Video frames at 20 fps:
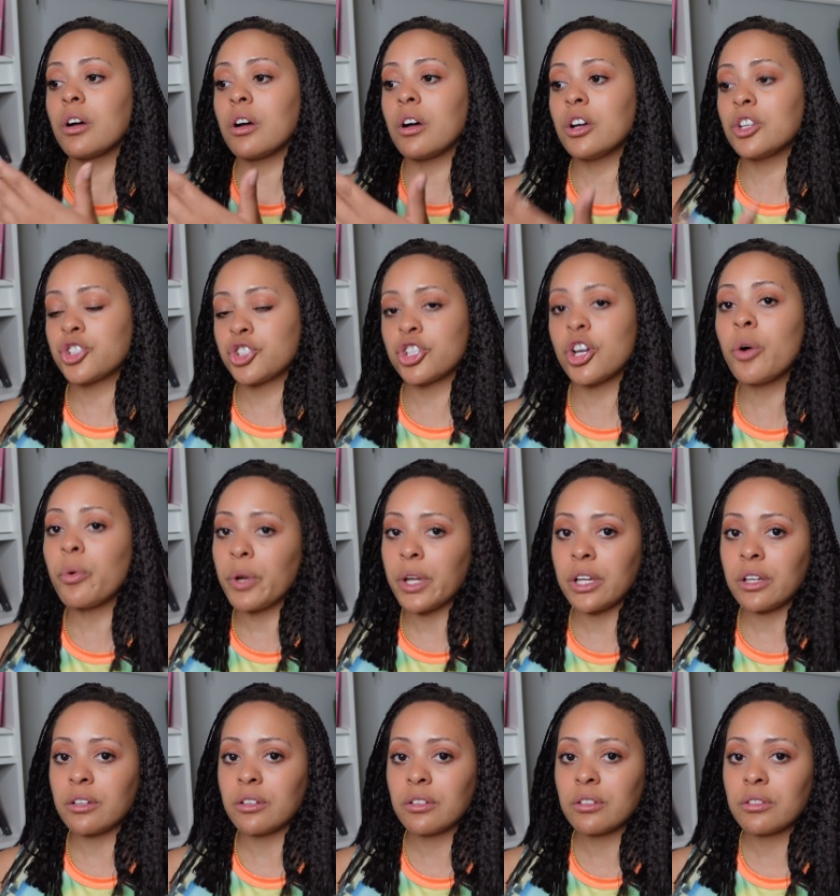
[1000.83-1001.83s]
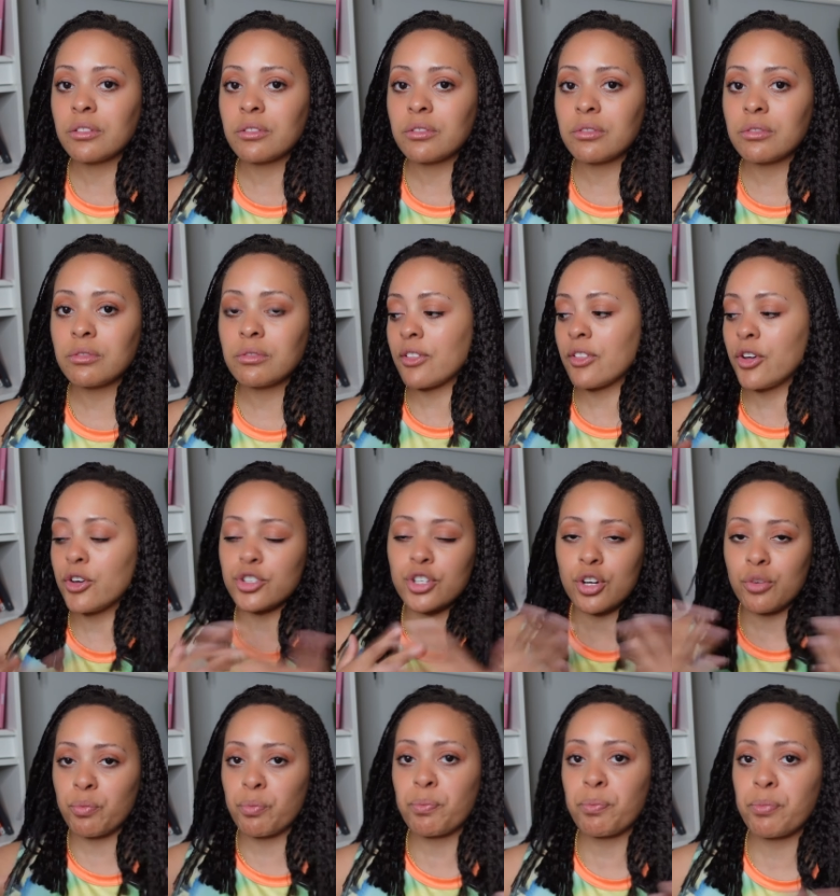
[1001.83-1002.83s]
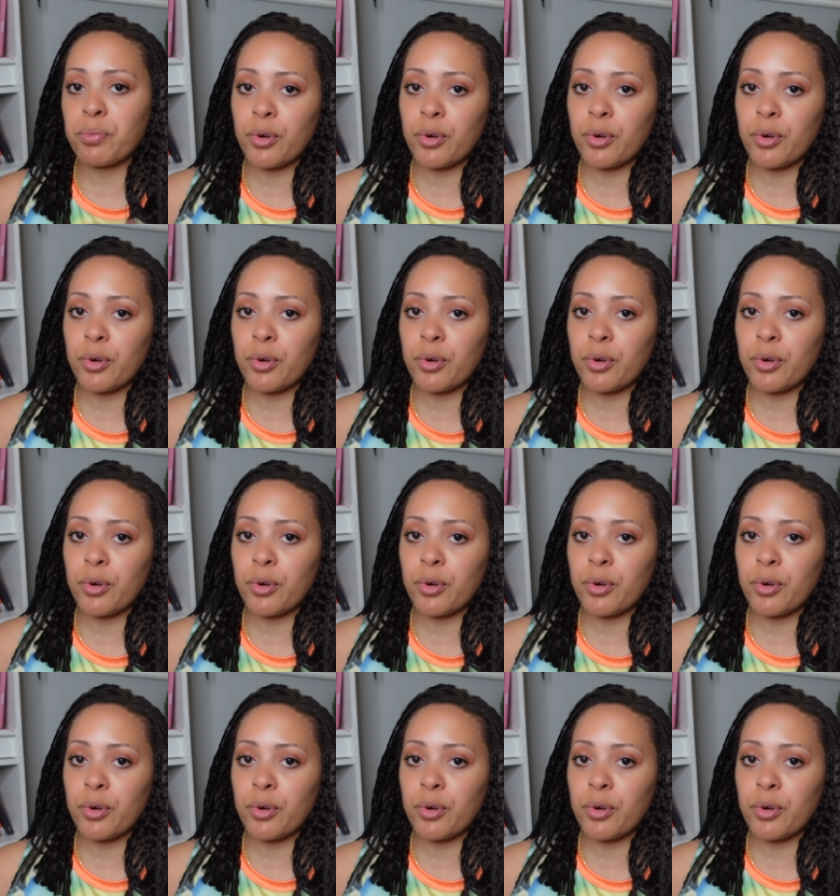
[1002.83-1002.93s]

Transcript: a sew-in. Those are